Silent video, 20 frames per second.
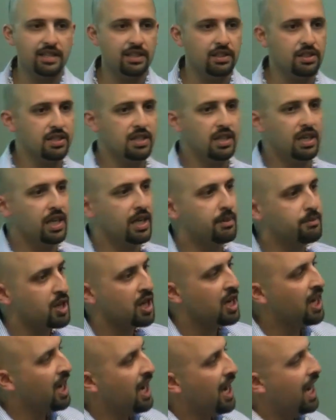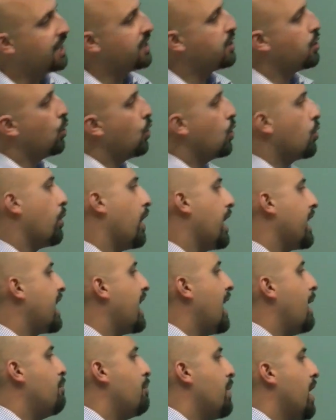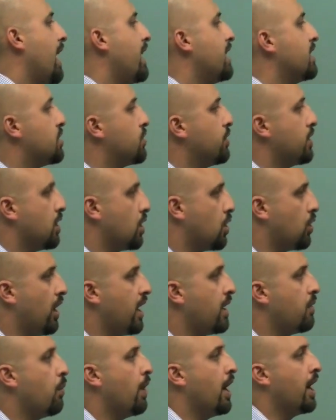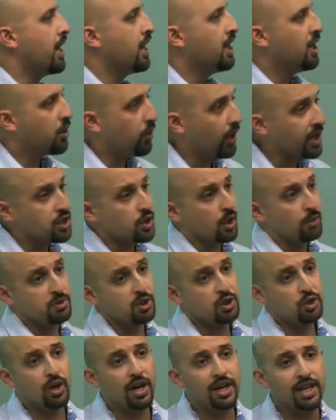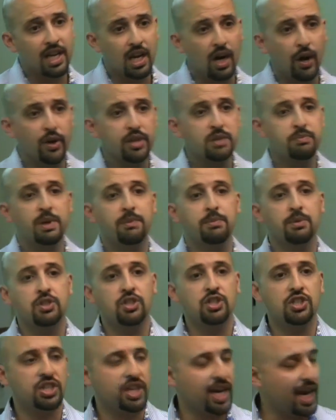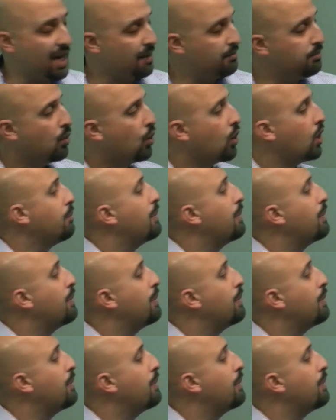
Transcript: little times, and the All Right campaign is doing a great job to try and encourage people to chat more